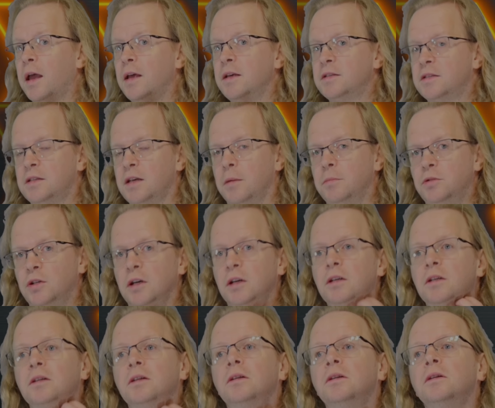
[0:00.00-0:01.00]
a
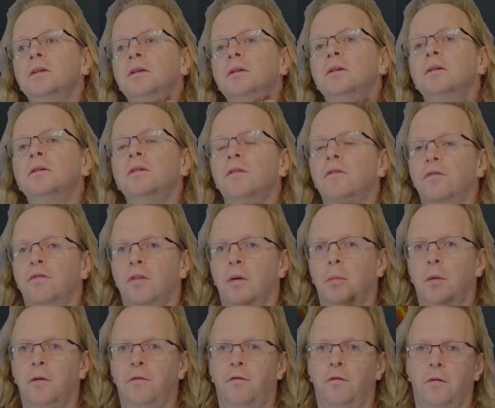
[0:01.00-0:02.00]
subject from
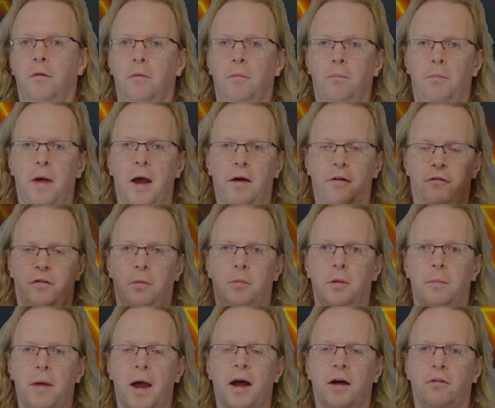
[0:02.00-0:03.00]
the
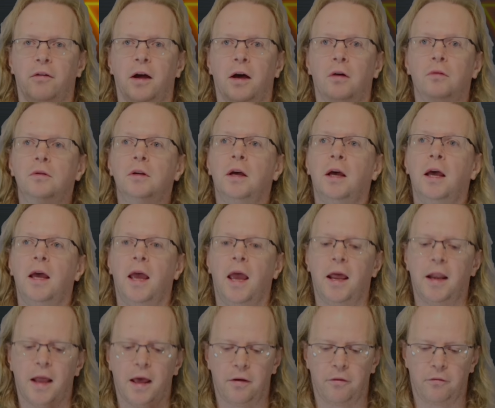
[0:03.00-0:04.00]
background
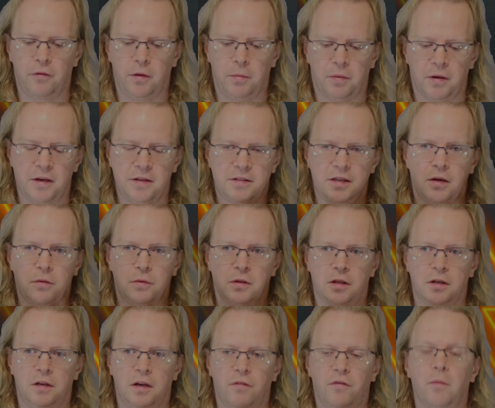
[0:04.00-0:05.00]
and replacing it with a
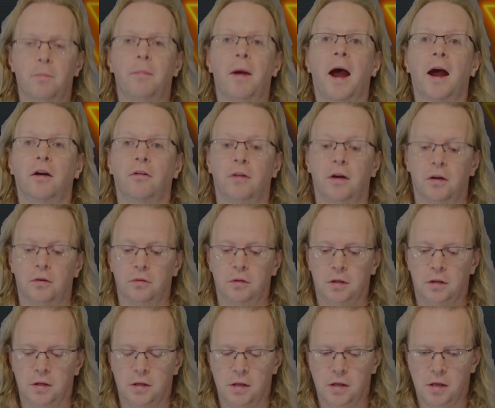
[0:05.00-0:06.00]
different background.
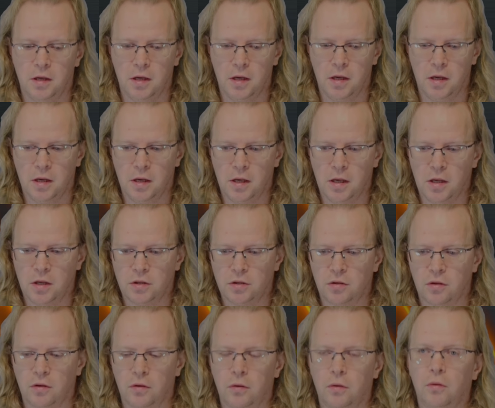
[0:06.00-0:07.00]

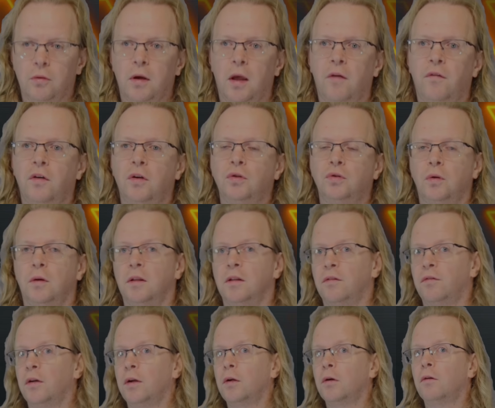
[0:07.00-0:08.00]
So if you enjoyed this
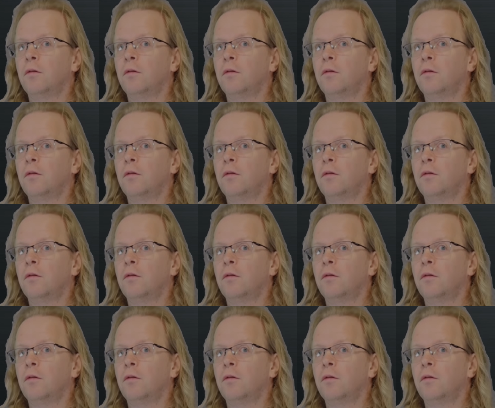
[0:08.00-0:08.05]
video,